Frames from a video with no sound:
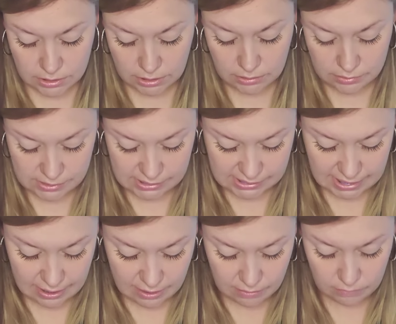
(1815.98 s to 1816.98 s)
to close this
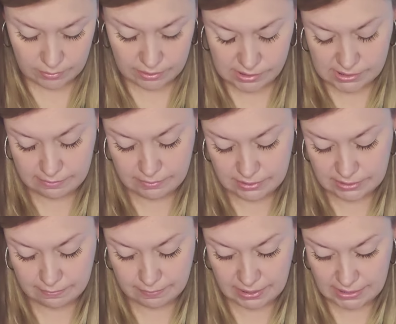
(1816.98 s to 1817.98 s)
out. What else do you want to
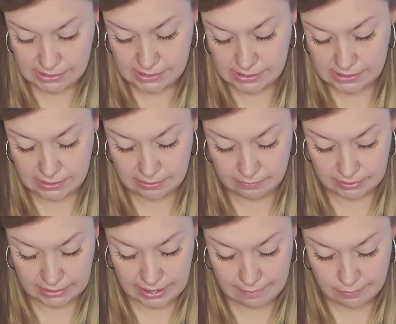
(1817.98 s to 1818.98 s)
tell Pisces dealing with
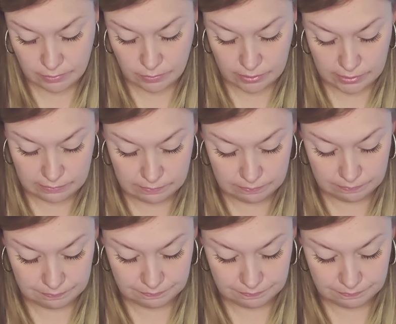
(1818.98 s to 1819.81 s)
the Capricorn?